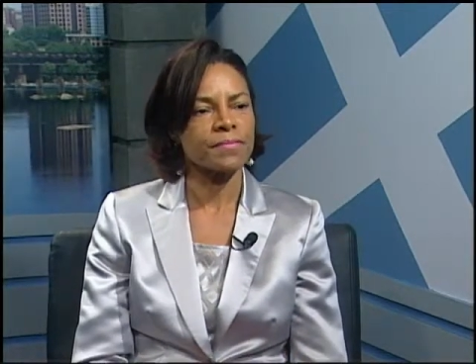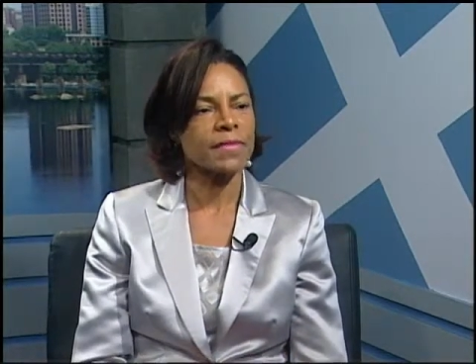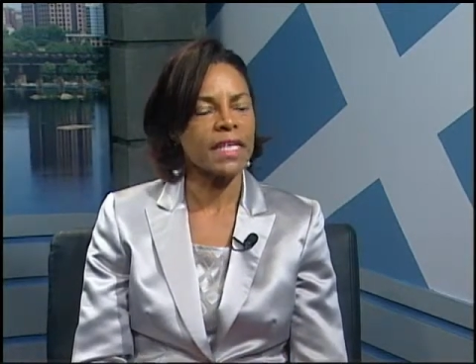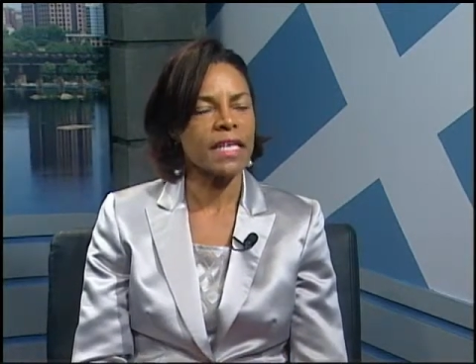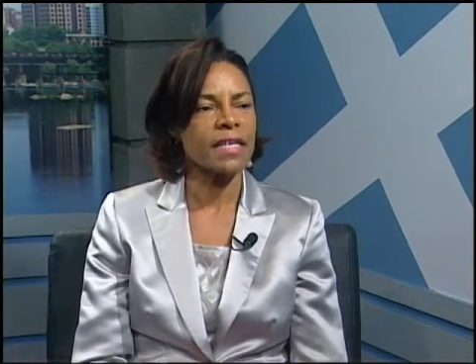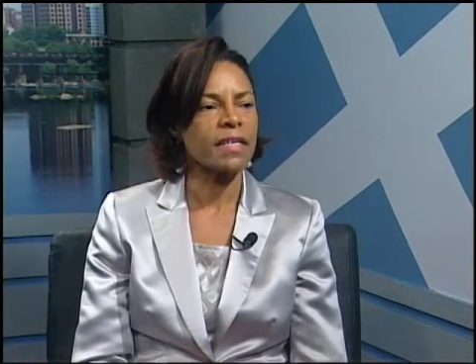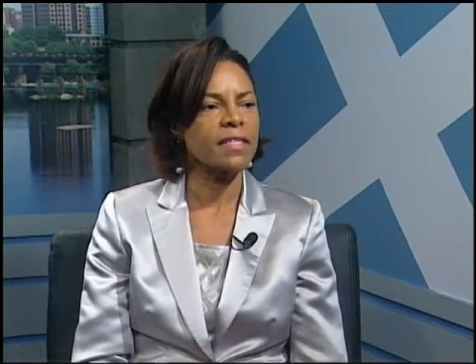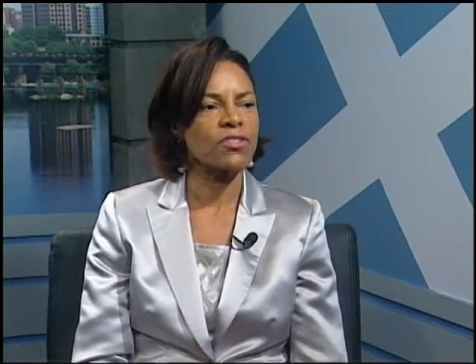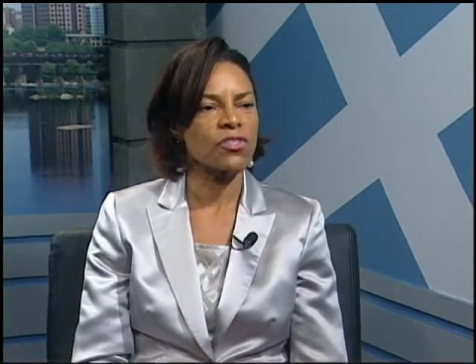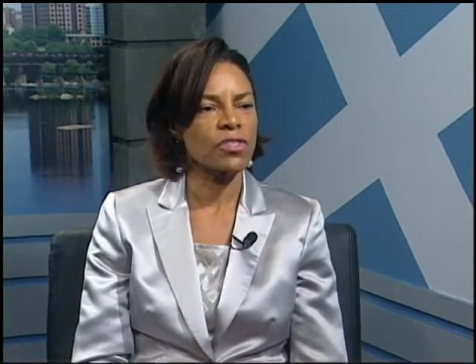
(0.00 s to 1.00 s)
again,
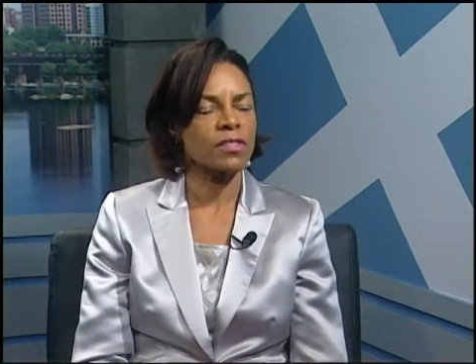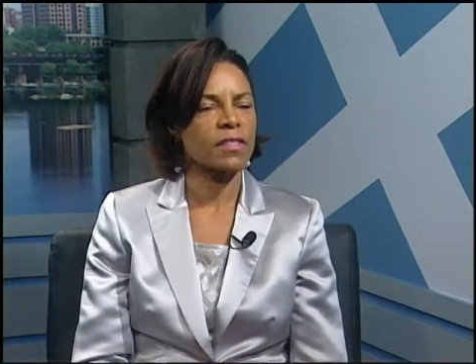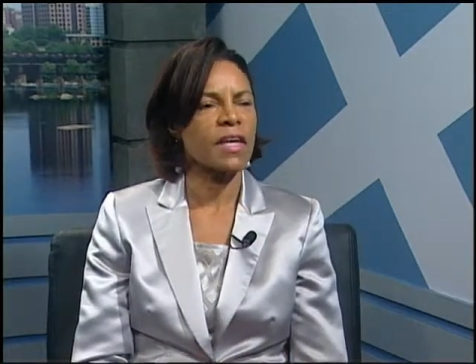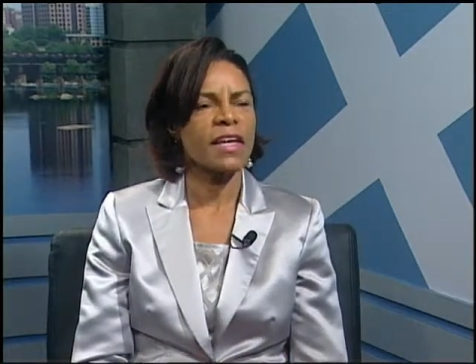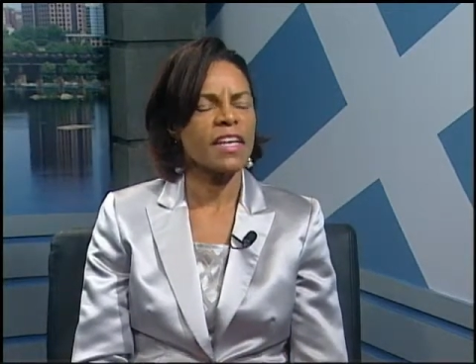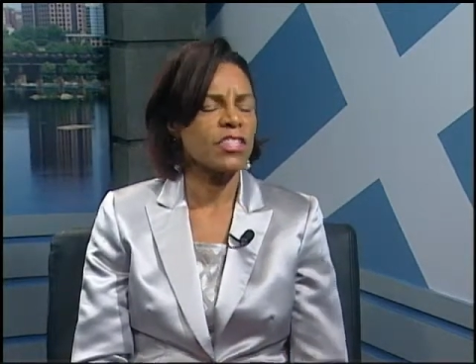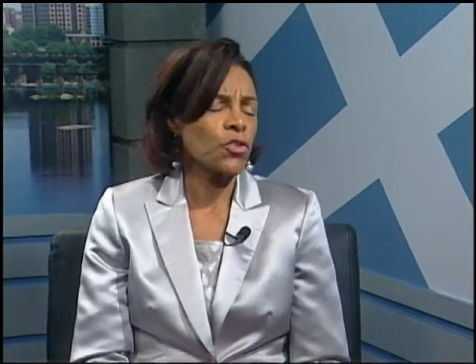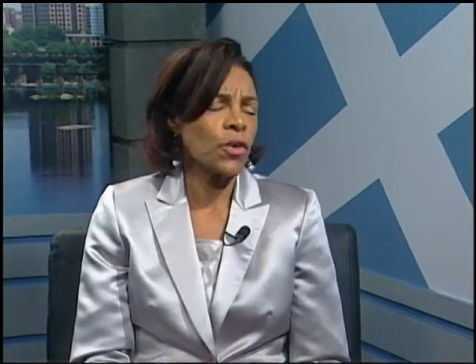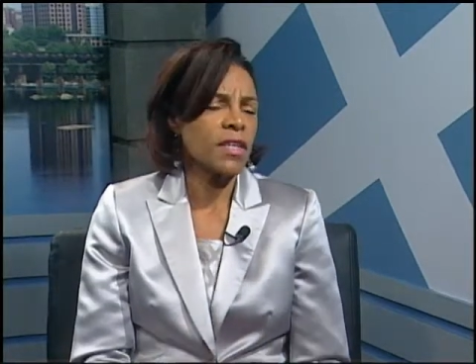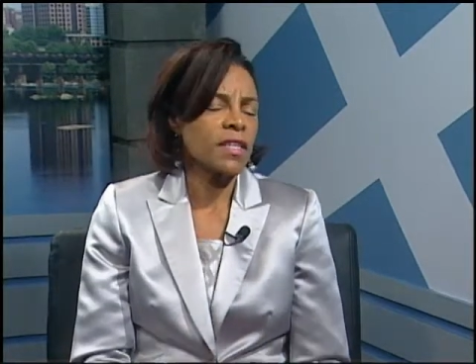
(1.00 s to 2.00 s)
it's just
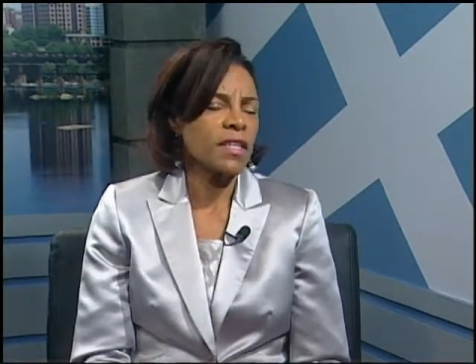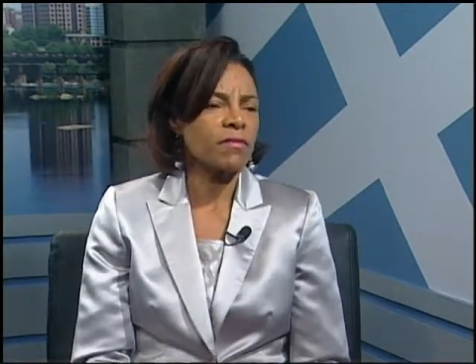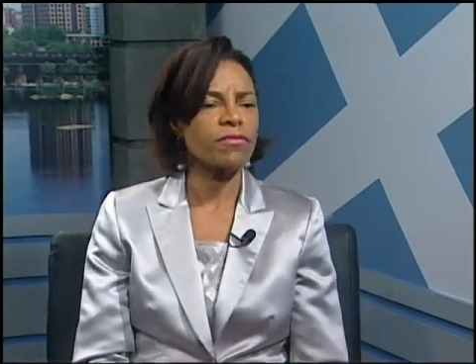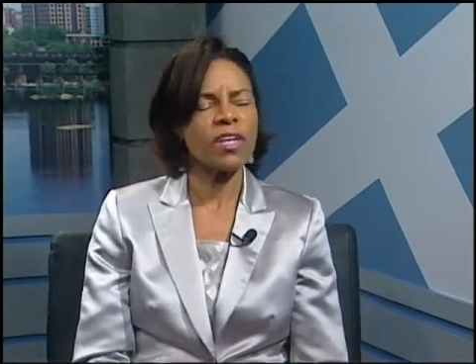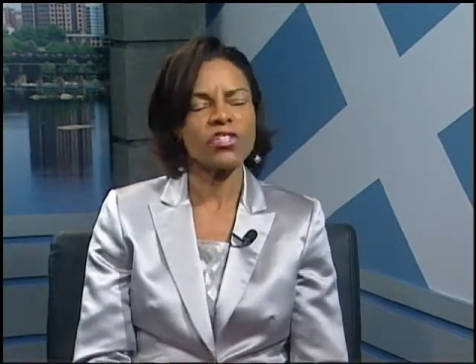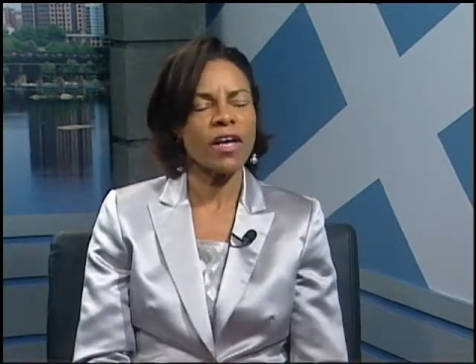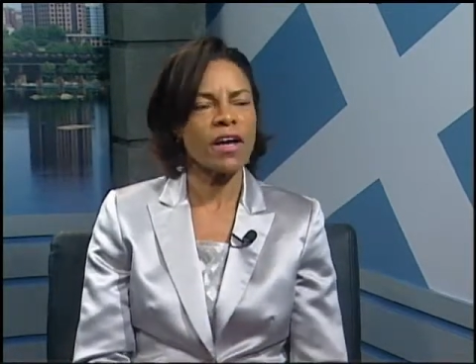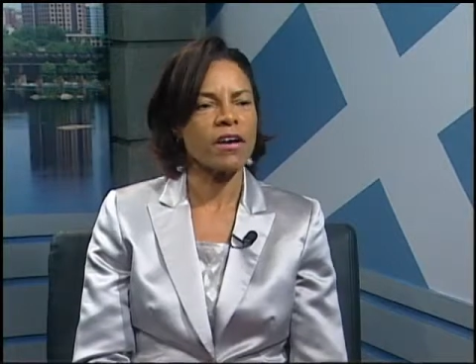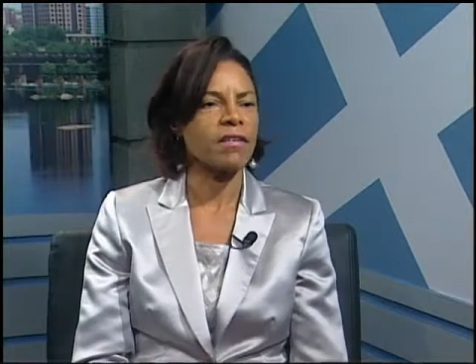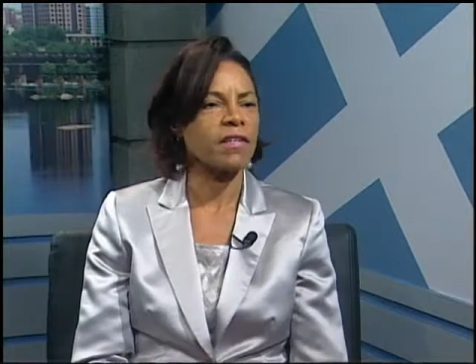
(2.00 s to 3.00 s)
enjoying the fresh
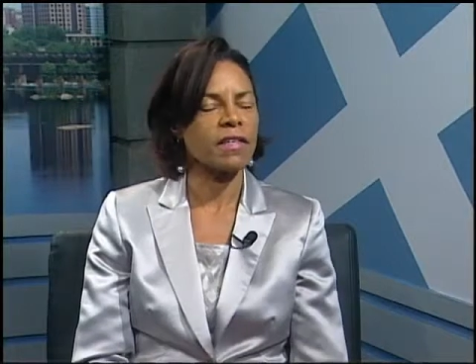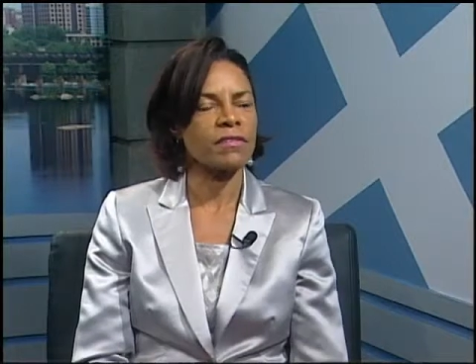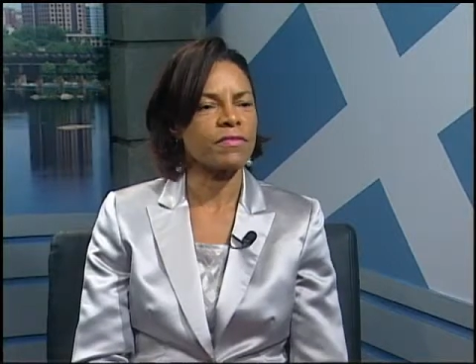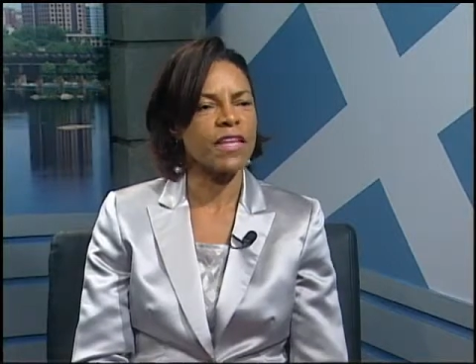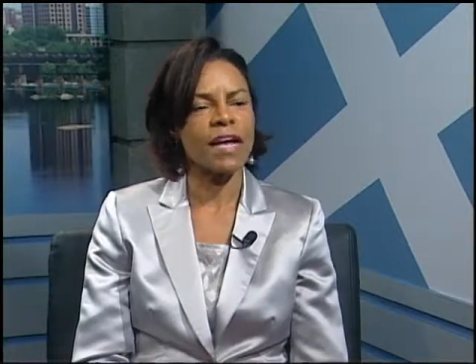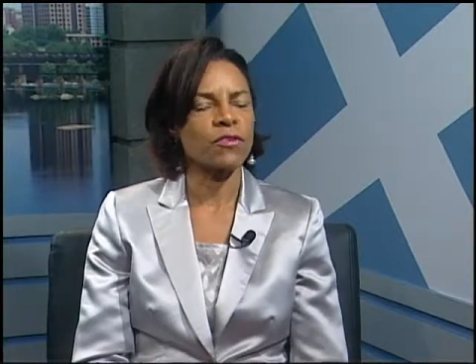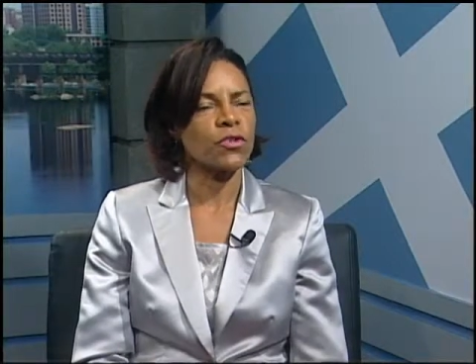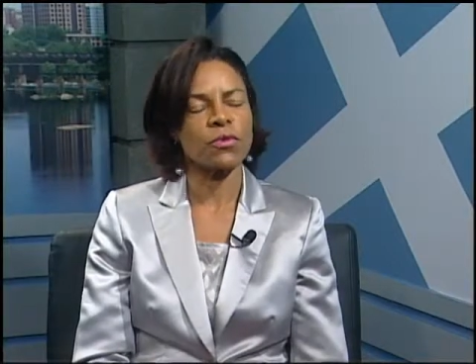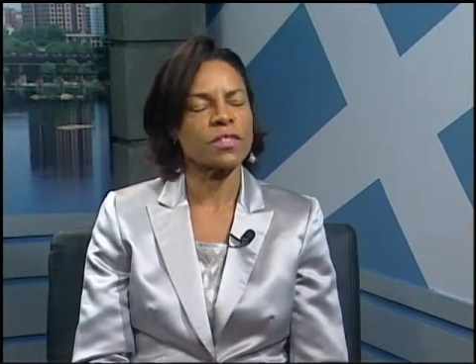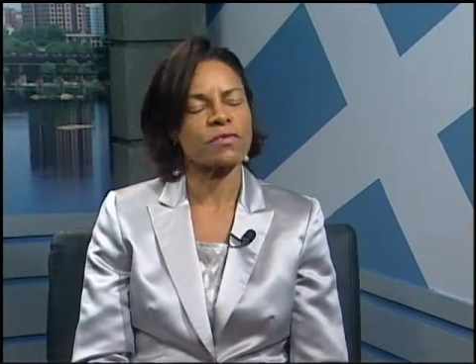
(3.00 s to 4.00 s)
air of the
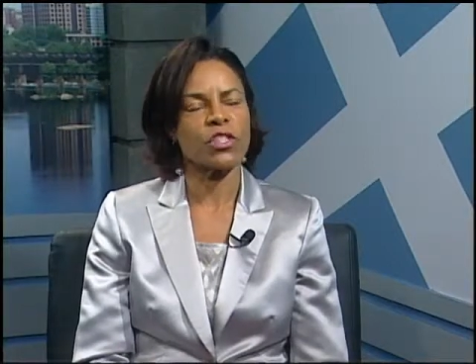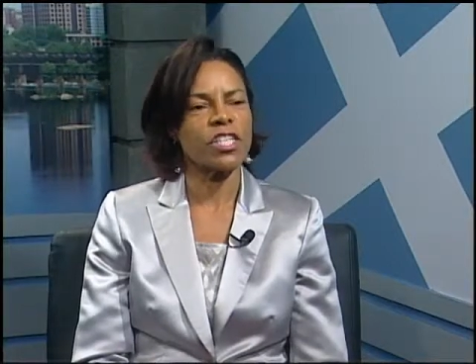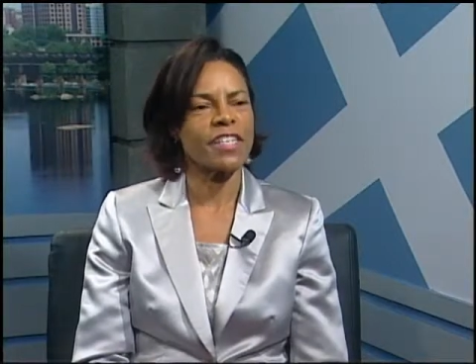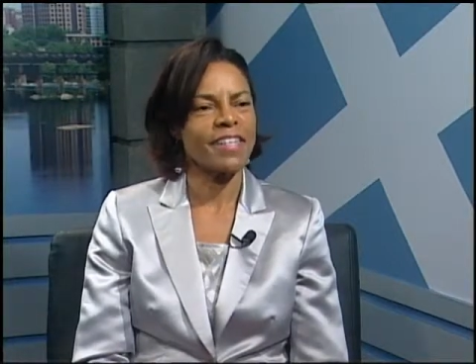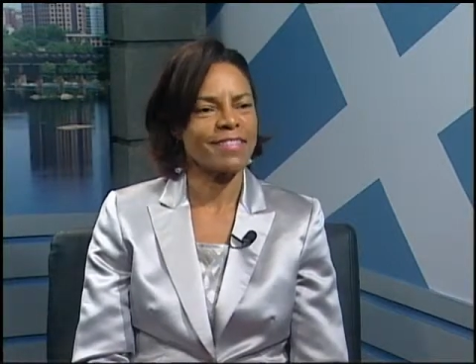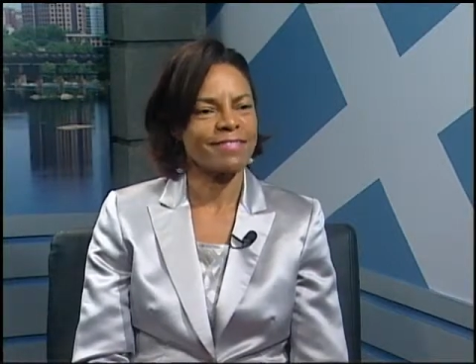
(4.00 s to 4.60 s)
outdoors in Virginia.